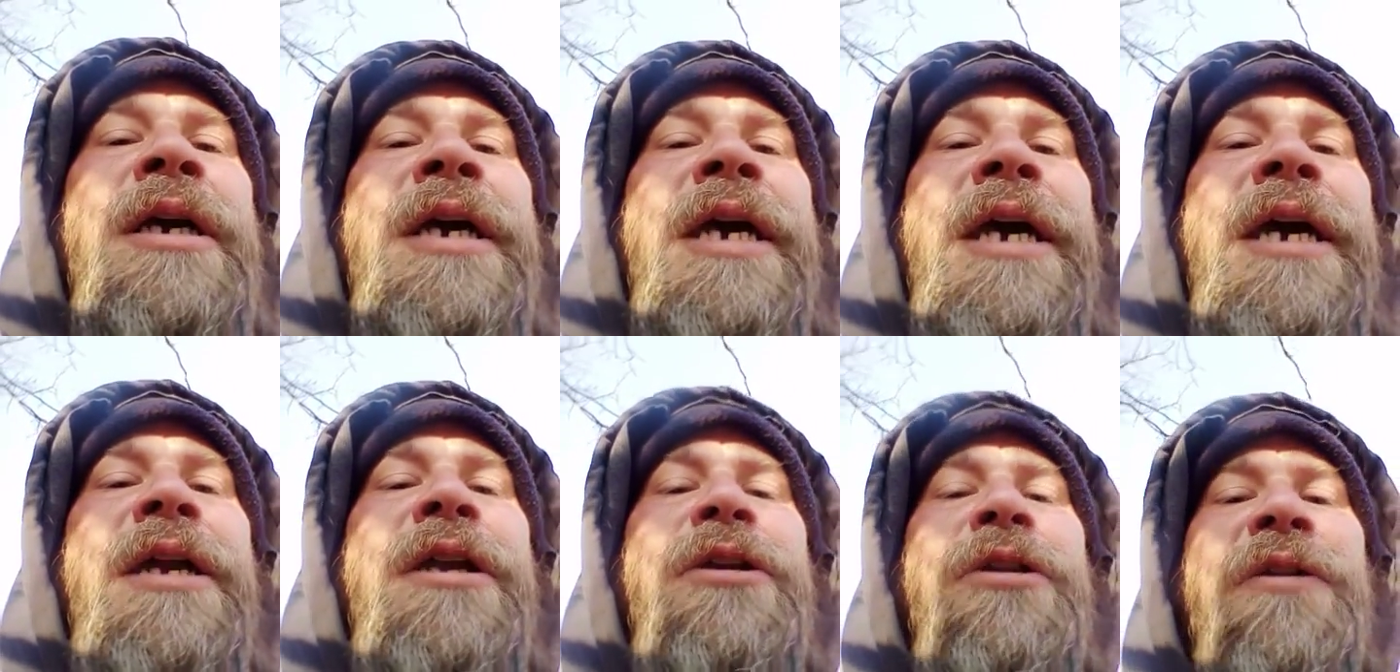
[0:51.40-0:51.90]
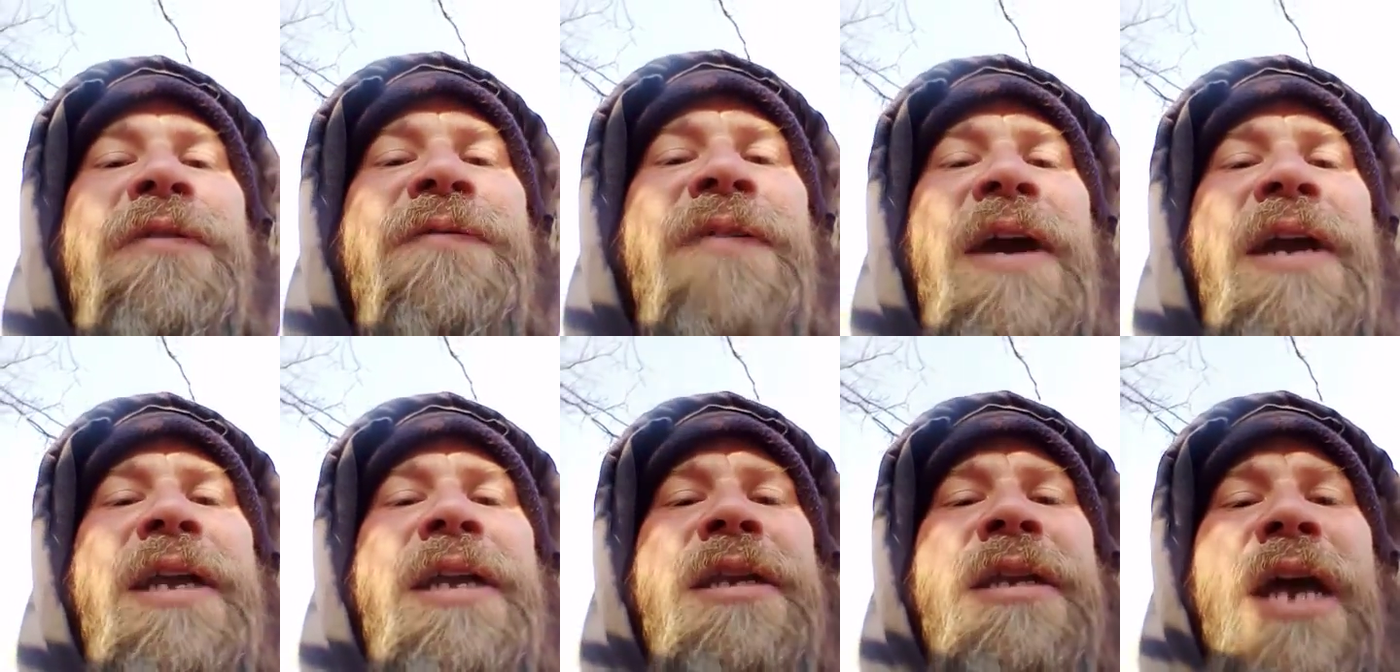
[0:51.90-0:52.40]
Get your
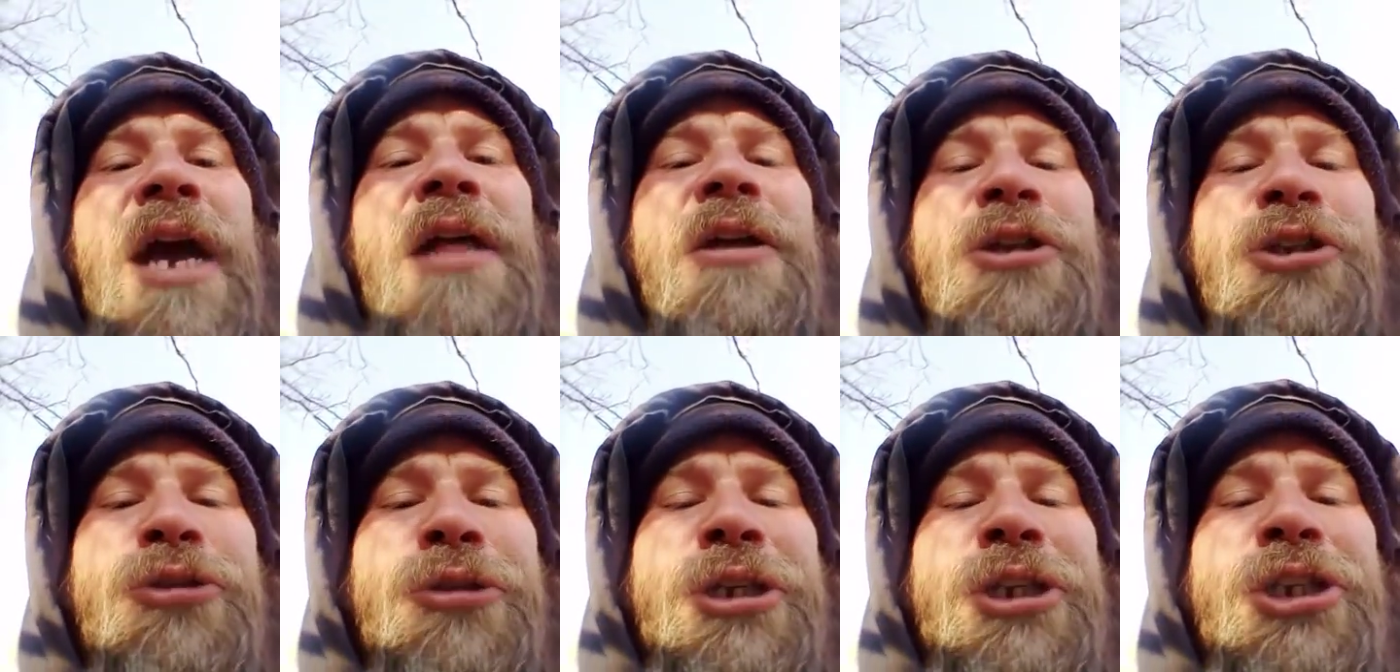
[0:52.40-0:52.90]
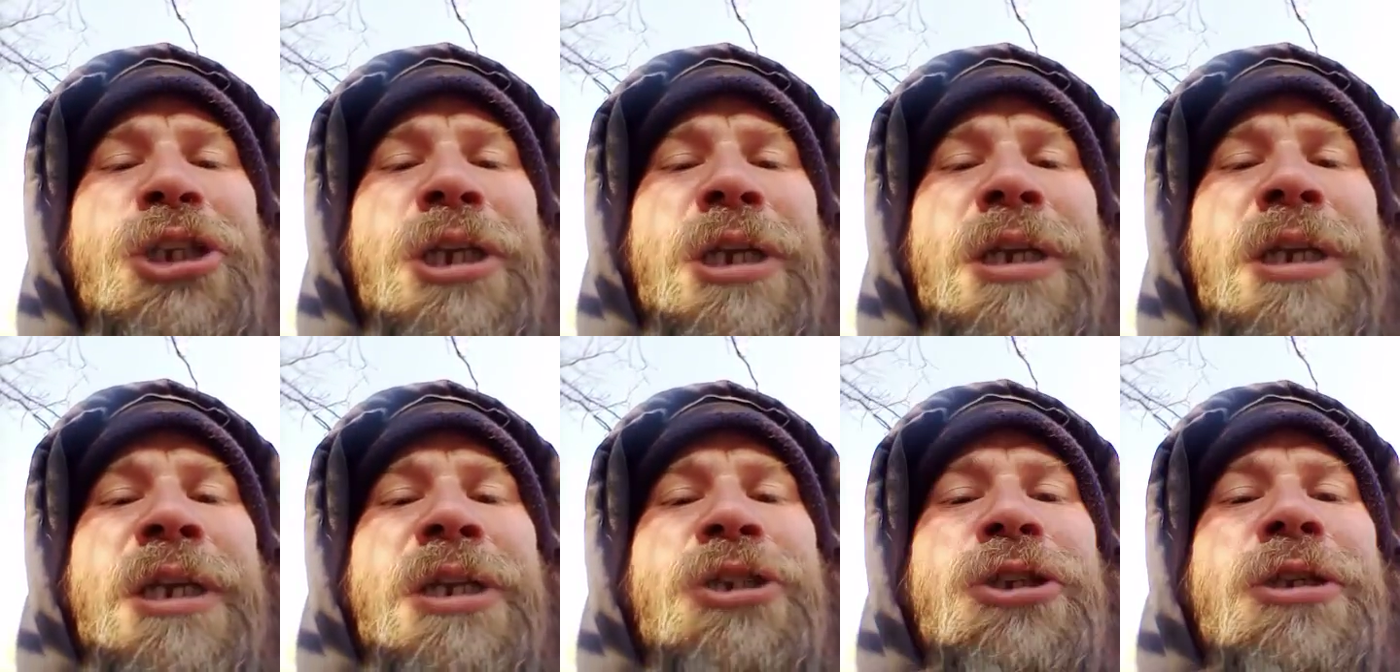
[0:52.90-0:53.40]
fucking Dollar Tree
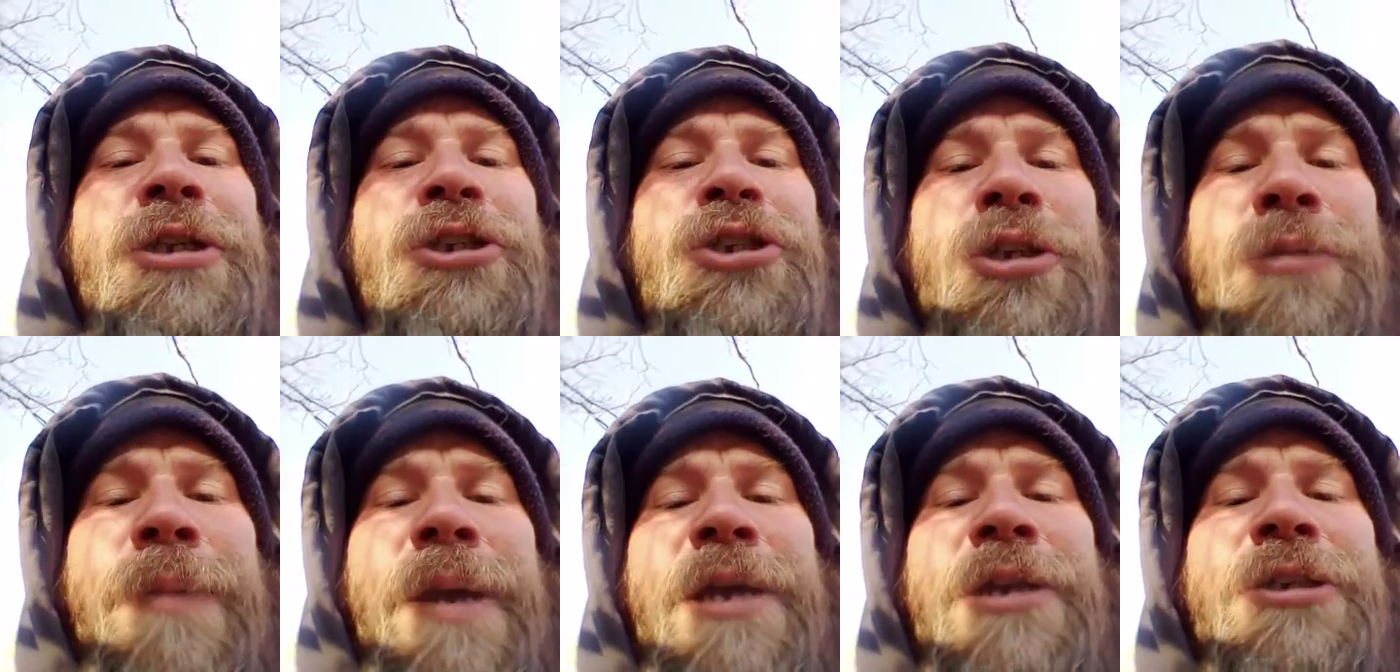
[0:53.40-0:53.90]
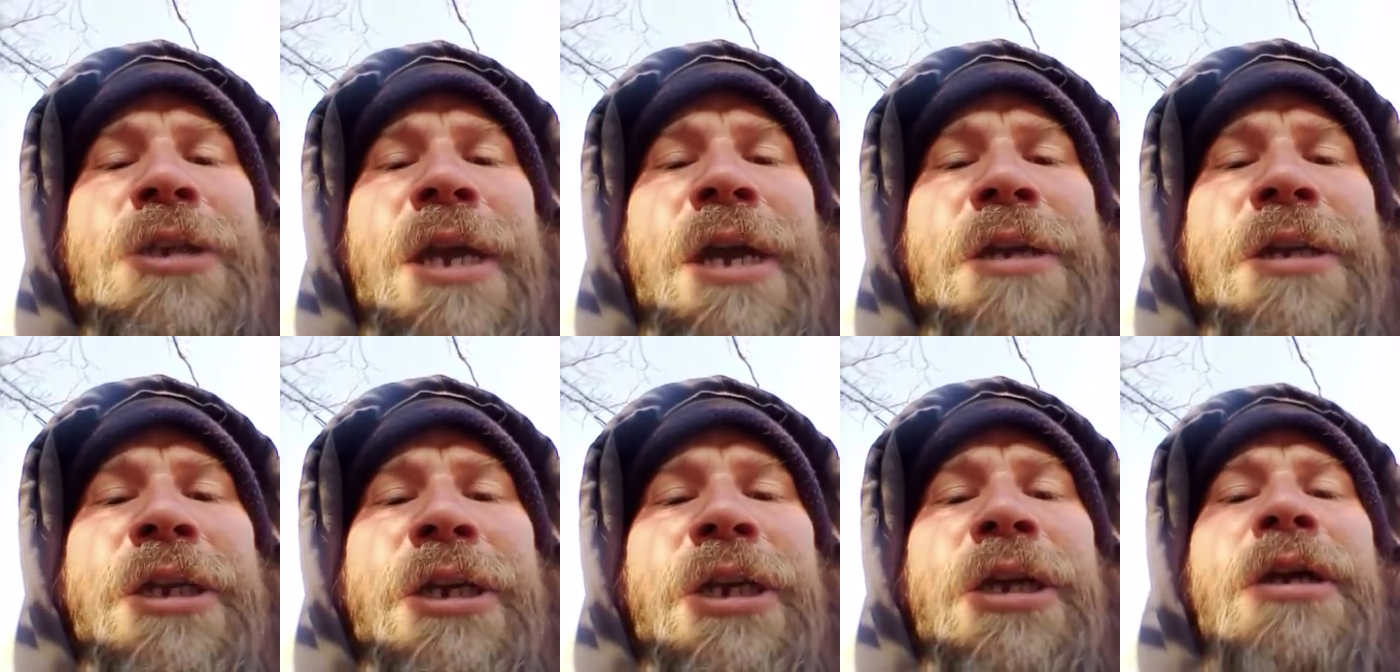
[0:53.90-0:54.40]
shit. Get your district manager
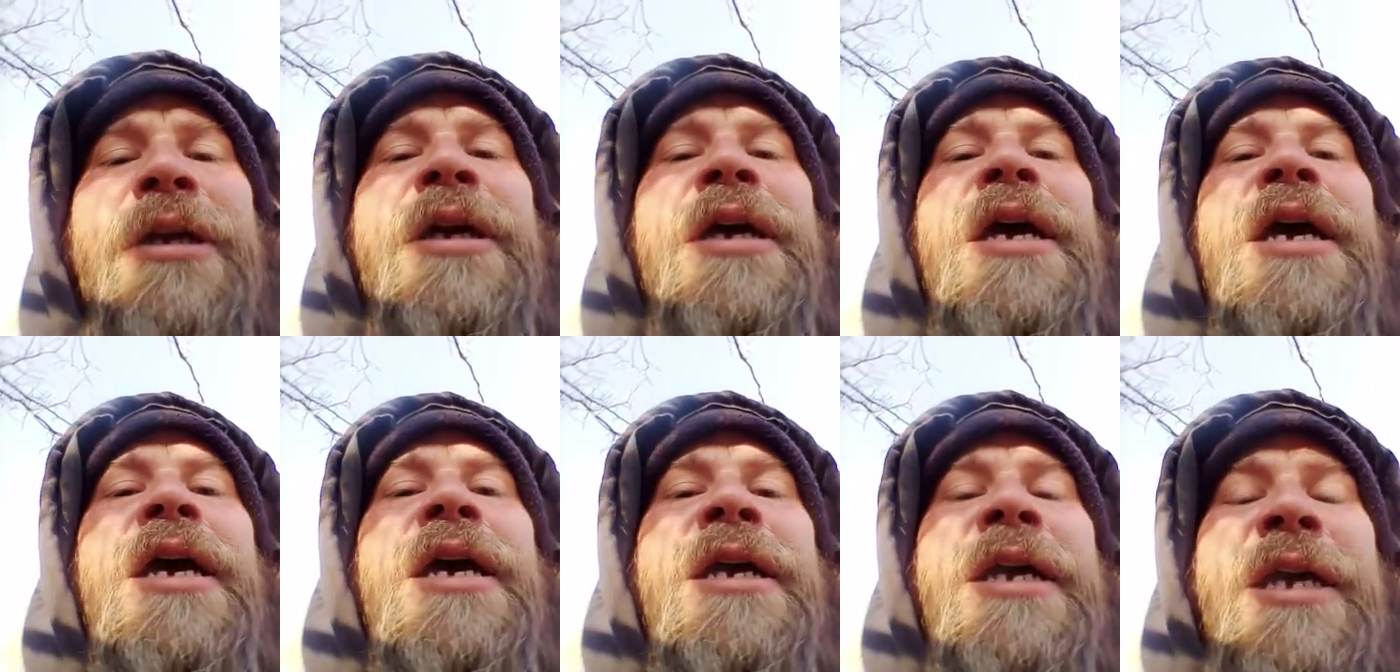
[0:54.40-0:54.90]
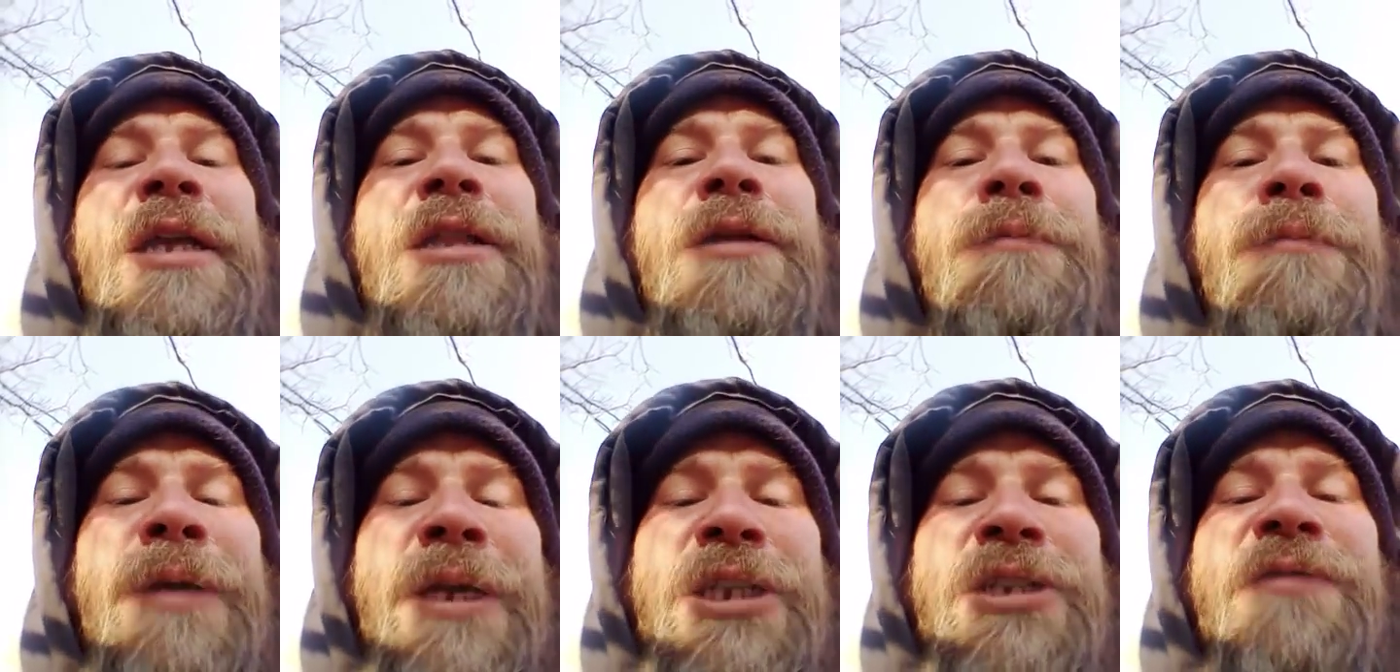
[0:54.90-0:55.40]
down here. Get
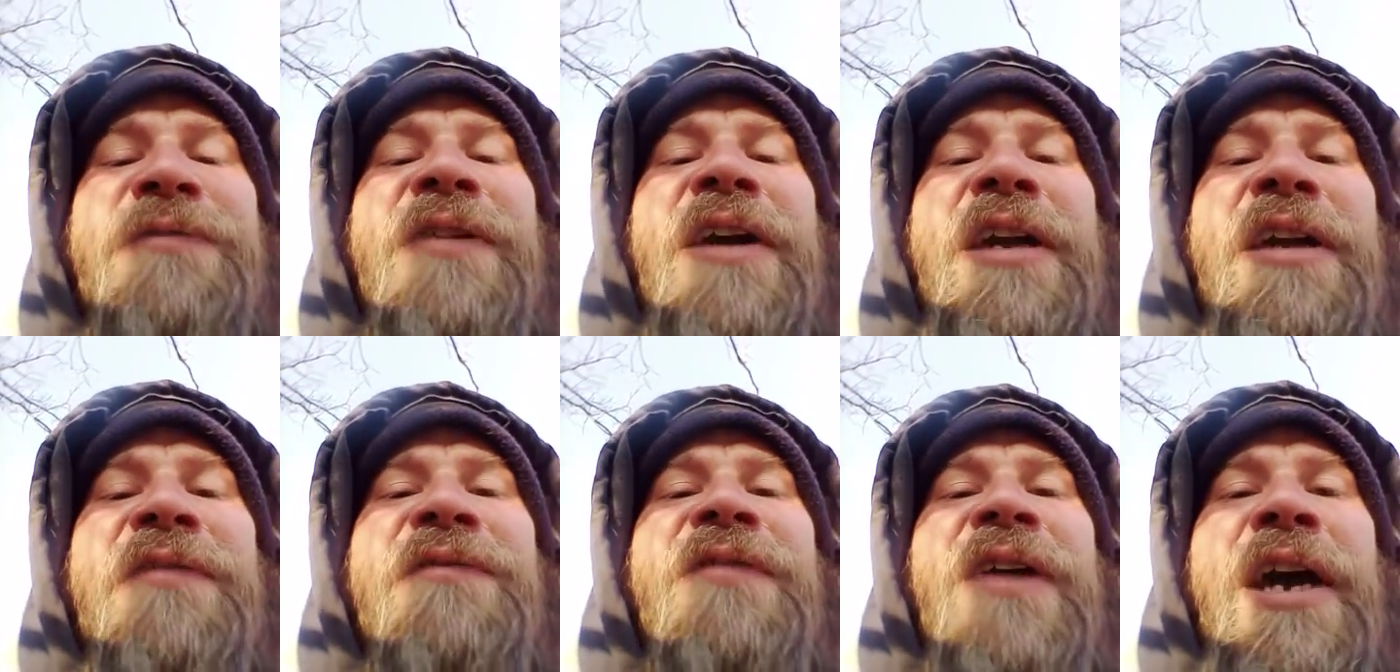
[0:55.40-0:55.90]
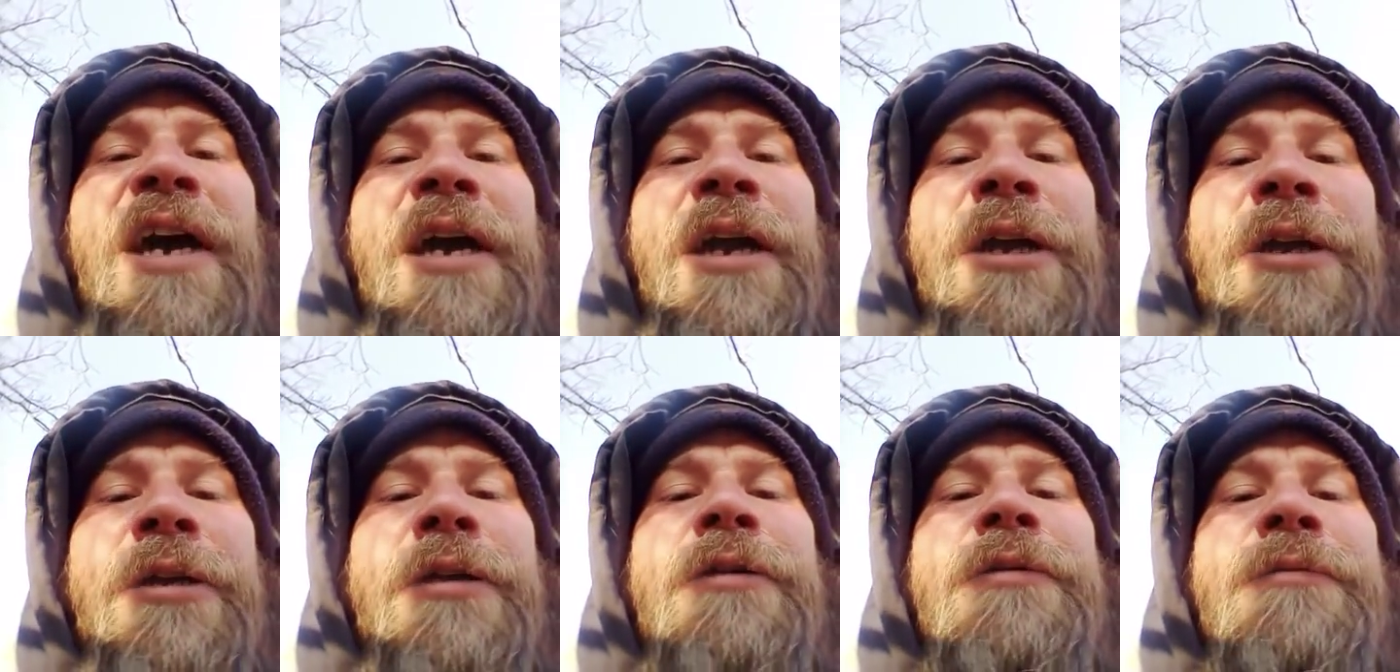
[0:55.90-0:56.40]
the bitch fucking
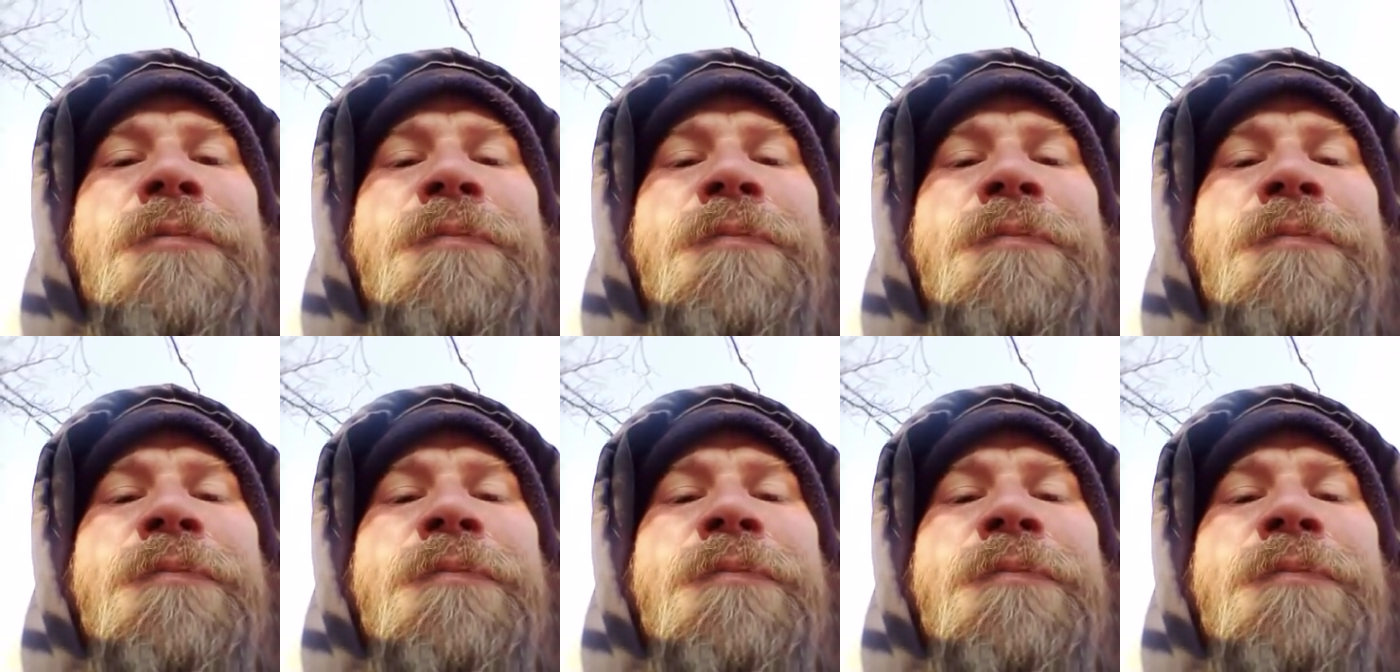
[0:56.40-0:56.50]
fired.